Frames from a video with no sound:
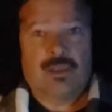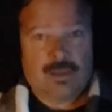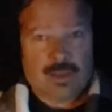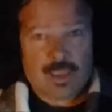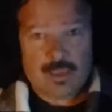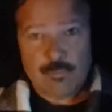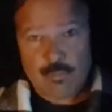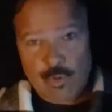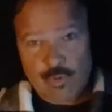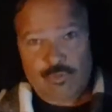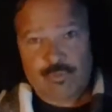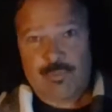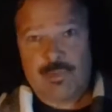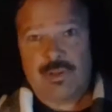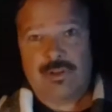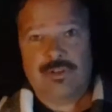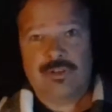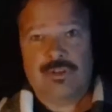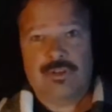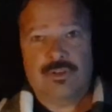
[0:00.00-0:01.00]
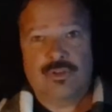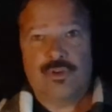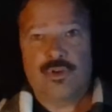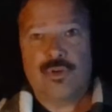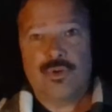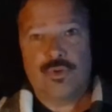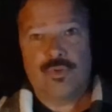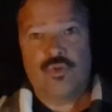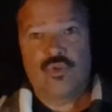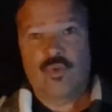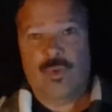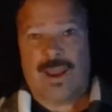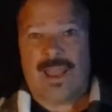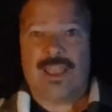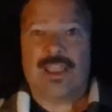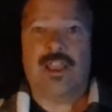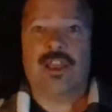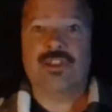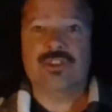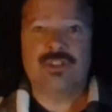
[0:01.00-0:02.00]
a movement to
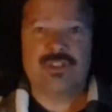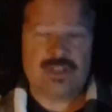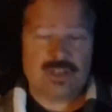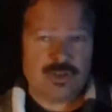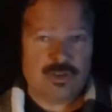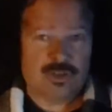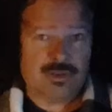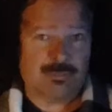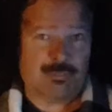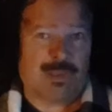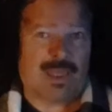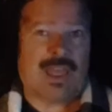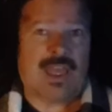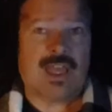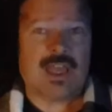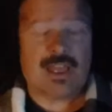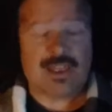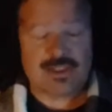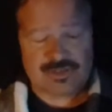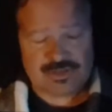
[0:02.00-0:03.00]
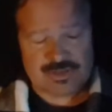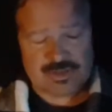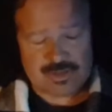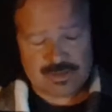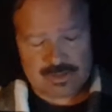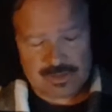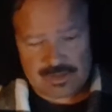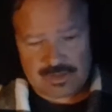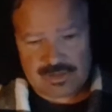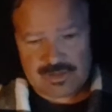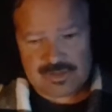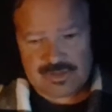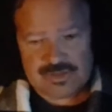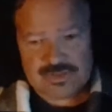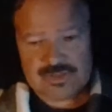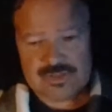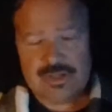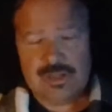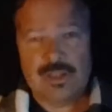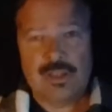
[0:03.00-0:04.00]
drag us into the past. It
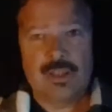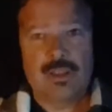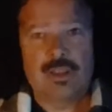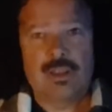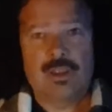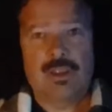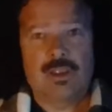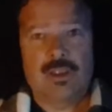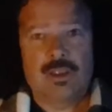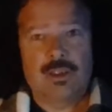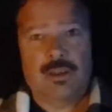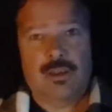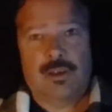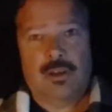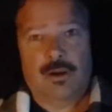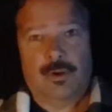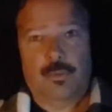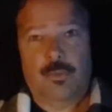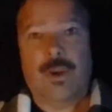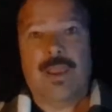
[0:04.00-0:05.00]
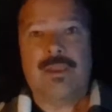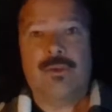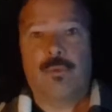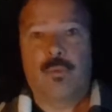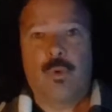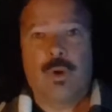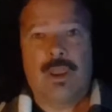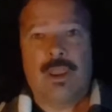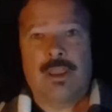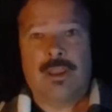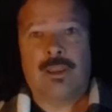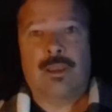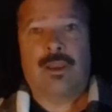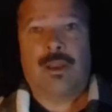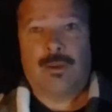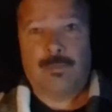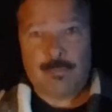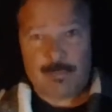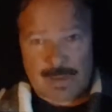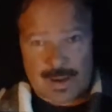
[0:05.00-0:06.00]
is right-wing
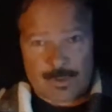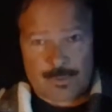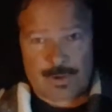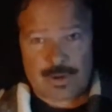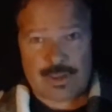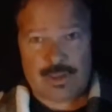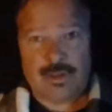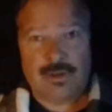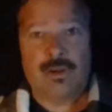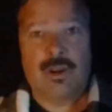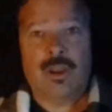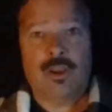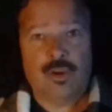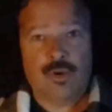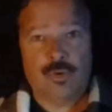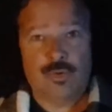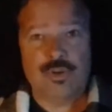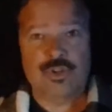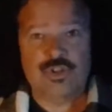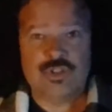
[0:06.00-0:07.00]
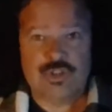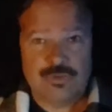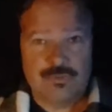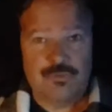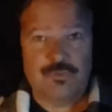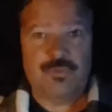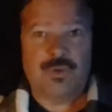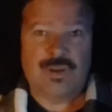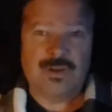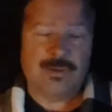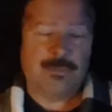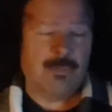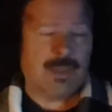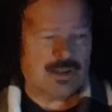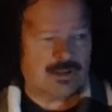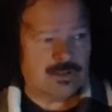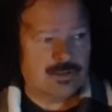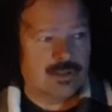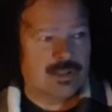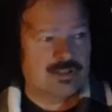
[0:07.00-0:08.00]
American Christian
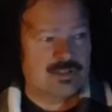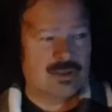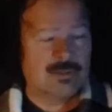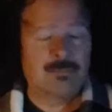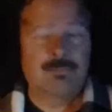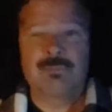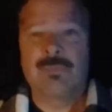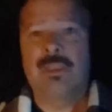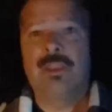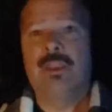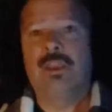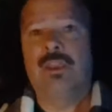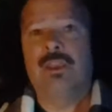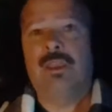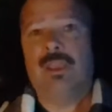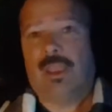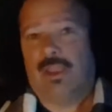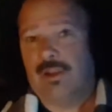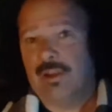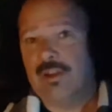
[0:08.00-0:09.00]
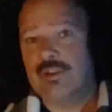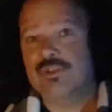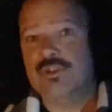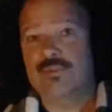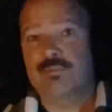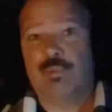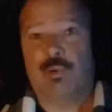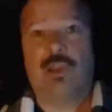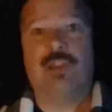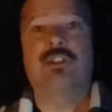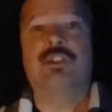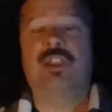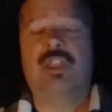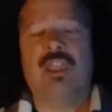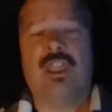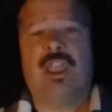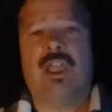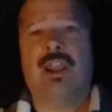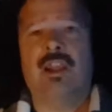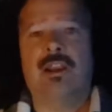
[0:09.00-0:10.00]
fundamentalism, and it has spread to
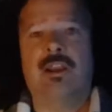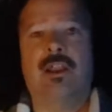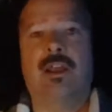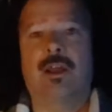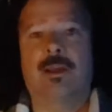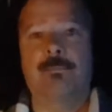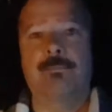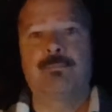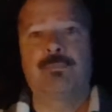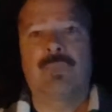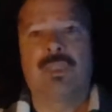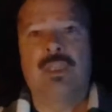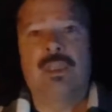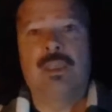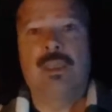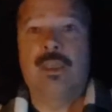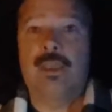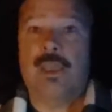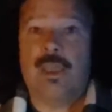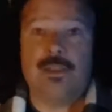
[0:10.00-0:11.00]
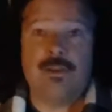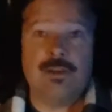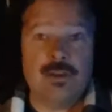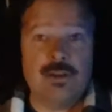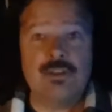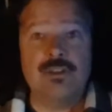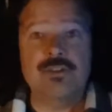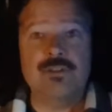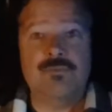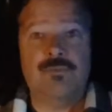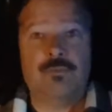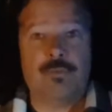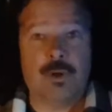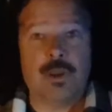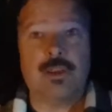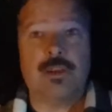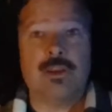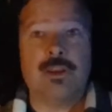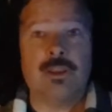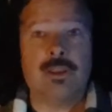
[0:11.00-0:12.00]
Canada, and it is
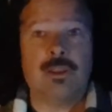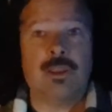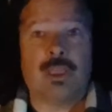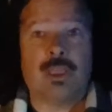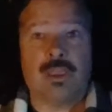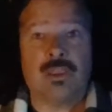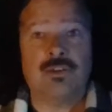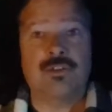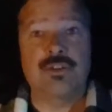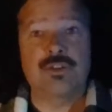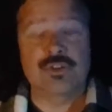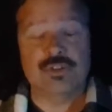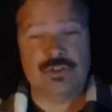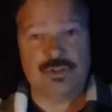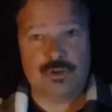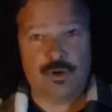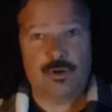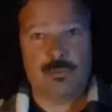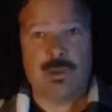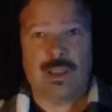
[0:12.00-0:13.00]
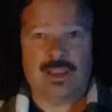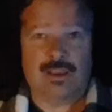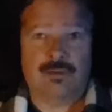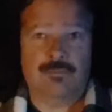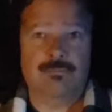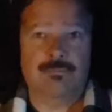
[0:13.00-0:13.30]
frightening and disturbing.